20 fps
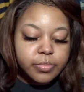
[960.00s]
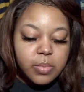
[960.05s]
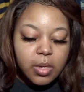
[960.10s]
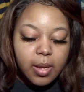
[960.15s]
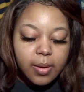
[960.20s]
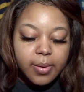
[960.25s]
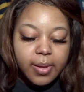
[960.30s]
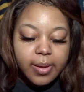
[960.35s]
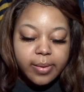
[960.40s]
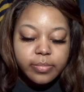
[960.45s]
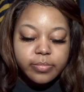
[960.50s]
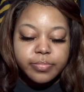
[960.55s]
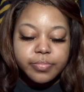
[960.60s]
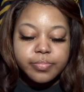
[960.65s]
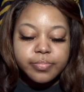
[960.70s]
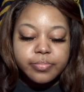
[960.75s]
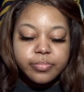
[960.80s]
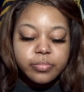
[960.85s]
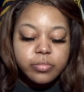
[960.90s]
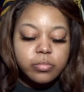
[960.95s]
Okay.
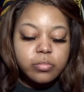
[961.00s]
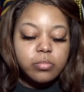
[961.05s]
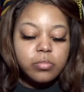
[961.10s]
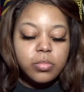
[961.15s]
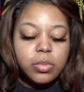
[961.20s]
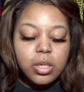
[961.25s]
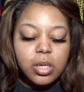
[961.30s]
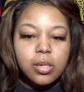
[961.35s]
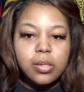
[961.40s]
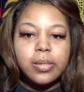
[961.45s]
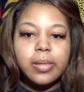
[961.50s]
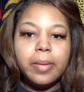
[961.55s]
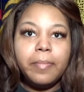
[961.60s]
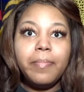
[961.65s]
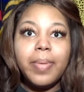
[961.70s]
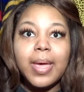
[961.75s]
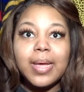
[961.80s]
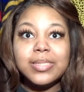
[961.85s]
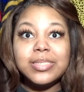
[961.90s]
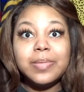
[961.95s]

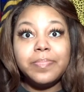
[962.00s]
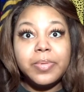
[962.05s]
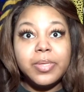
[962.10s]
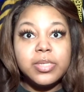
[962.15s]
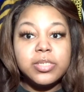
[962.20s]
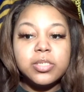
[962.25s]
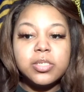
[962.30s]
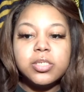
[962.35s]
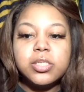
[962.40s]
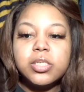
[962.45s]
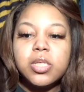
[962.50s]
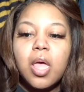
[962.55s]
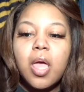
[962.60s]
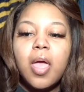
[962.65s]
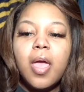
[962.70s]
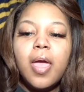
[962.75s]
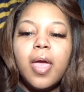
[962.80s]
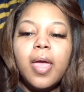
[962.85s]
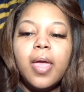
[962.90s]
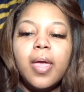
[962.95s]
Back to business.
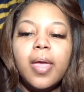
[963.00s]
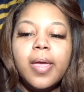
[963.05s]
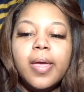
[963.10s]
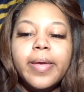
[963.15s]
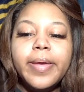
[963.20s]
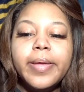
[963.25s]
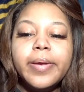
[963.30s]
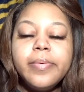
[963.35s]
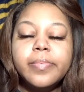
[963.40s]
And